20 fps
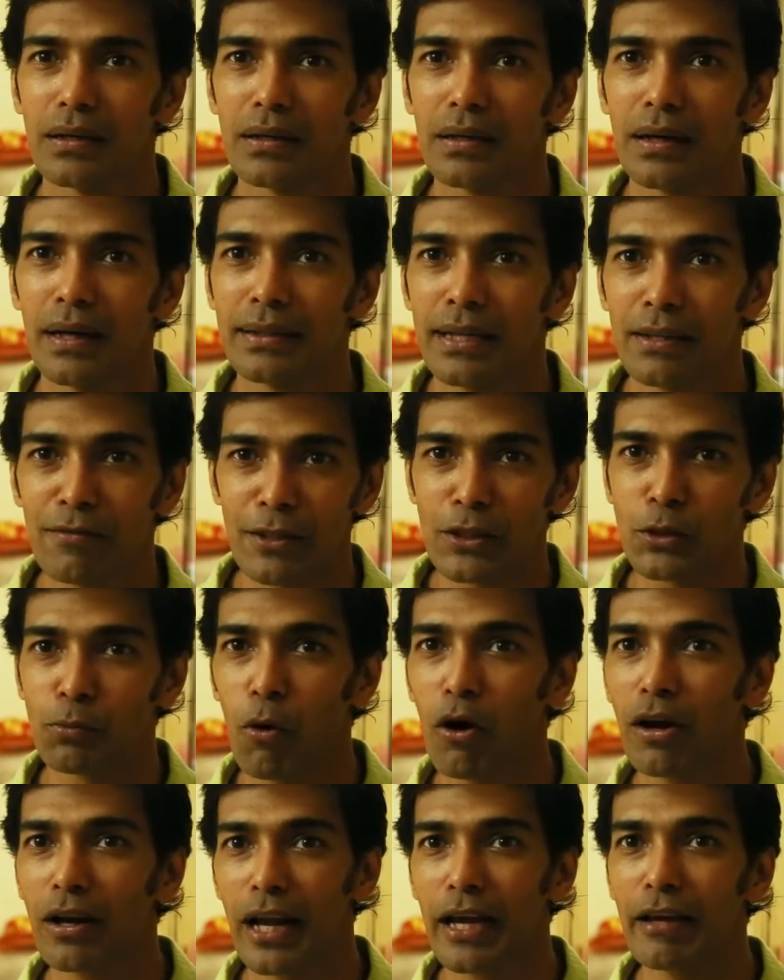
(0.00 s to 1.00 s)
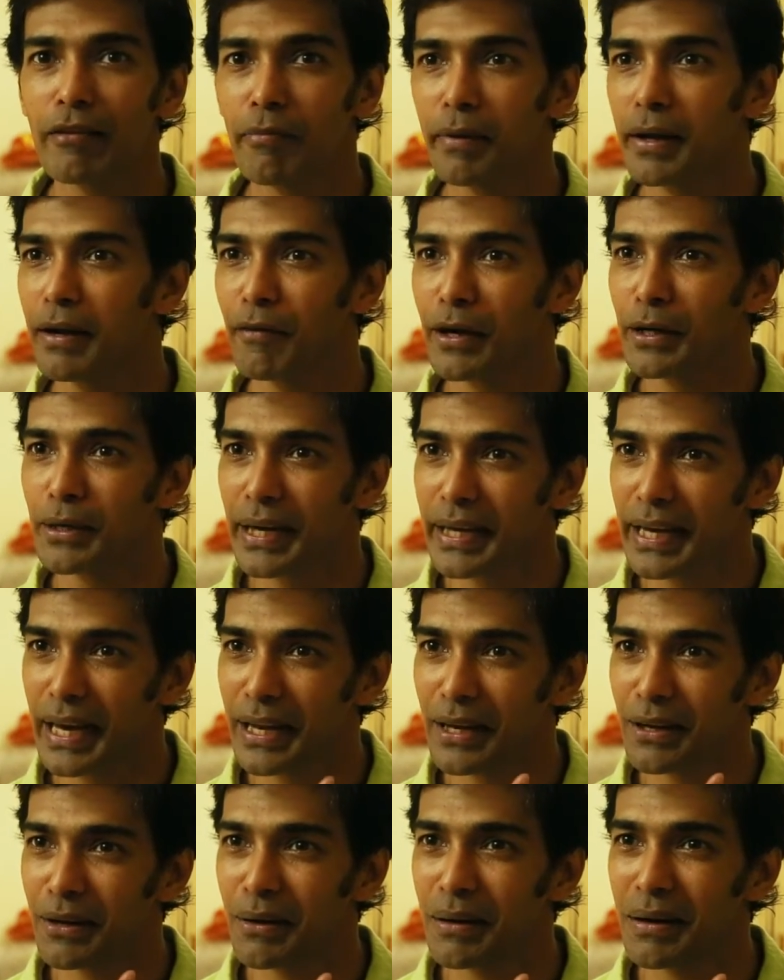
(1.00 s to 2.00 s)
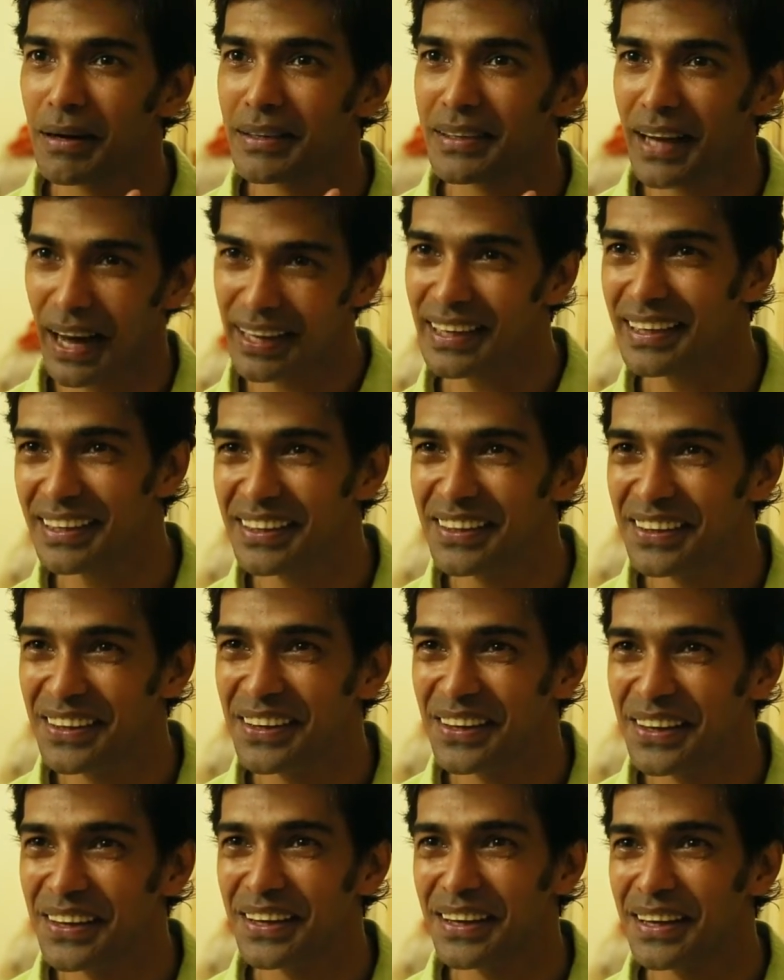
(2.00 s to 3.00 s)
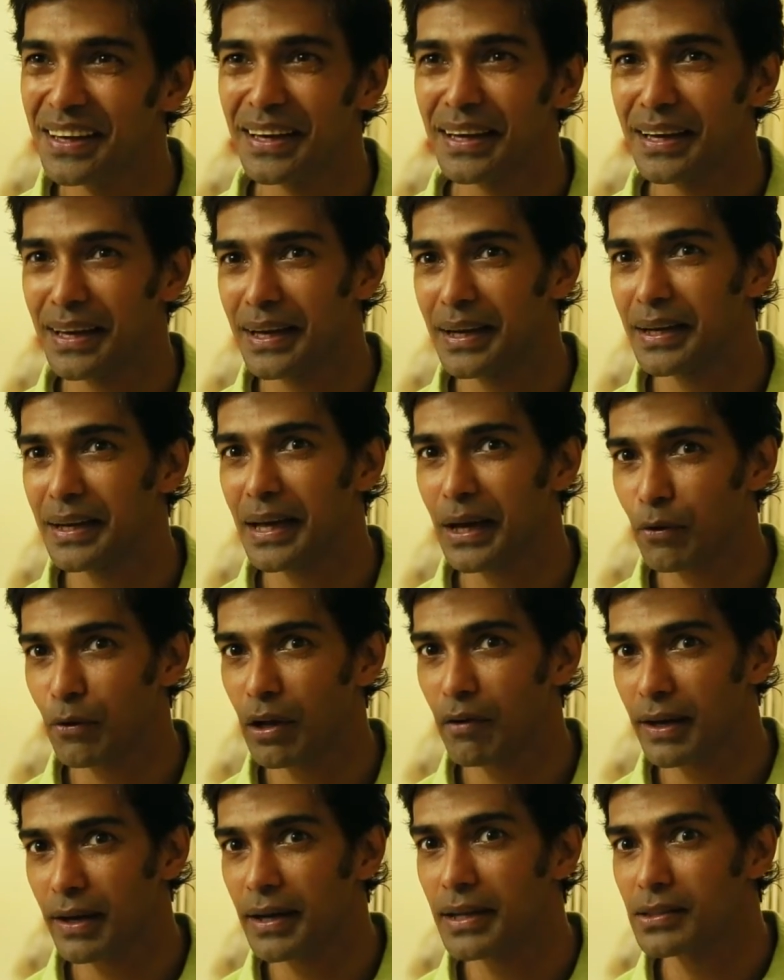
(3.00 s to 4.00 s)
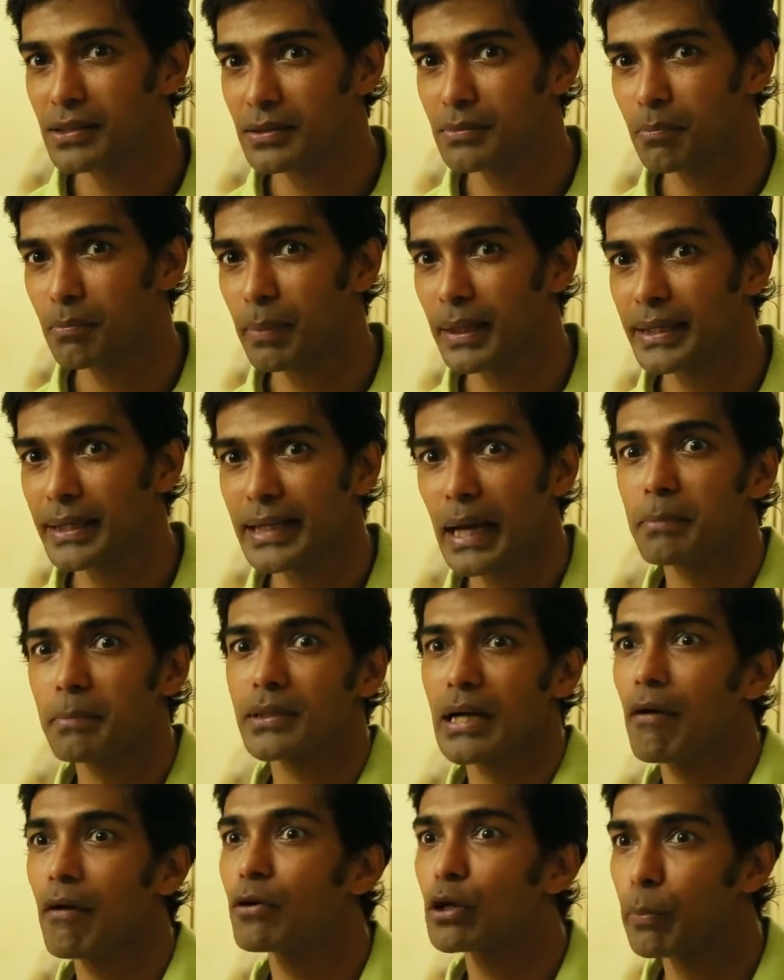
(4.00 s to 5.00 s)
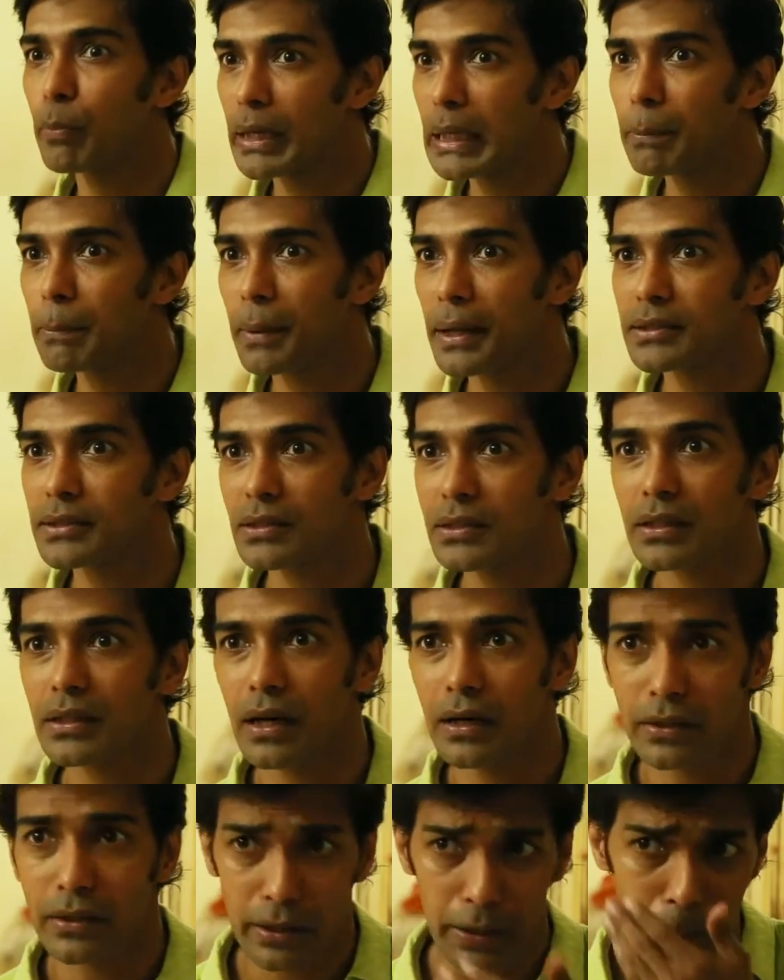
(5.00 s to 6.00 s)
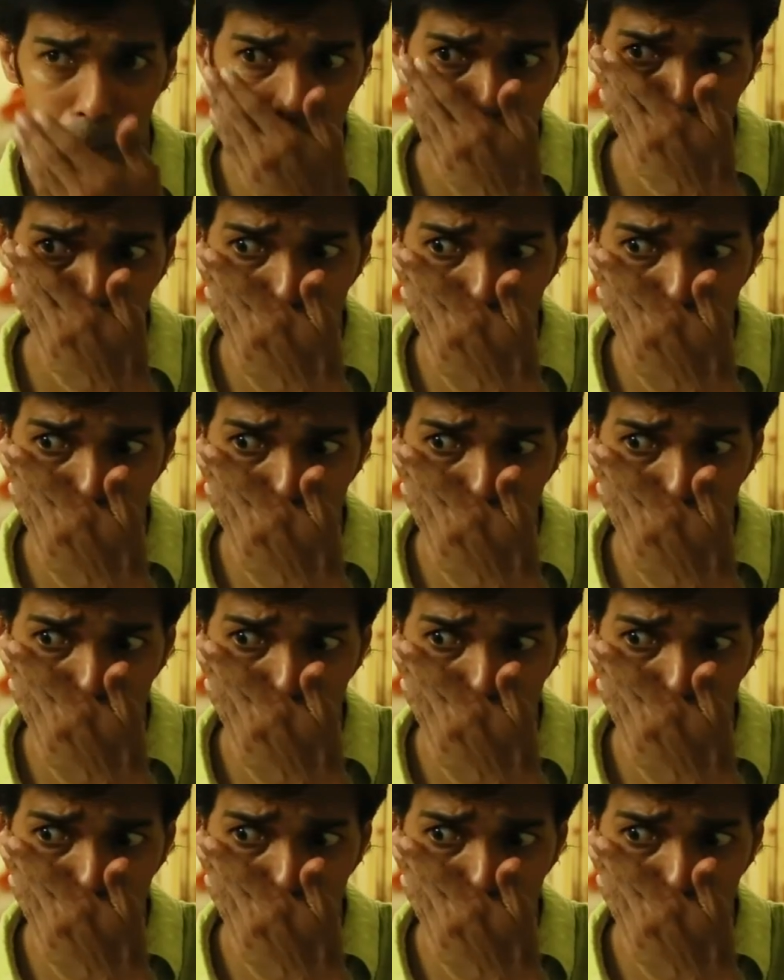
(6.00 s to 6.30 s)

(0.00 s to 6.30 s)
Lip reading: And then one small life, one day I'll die, and I could have at least by that time traveled to many places in the country.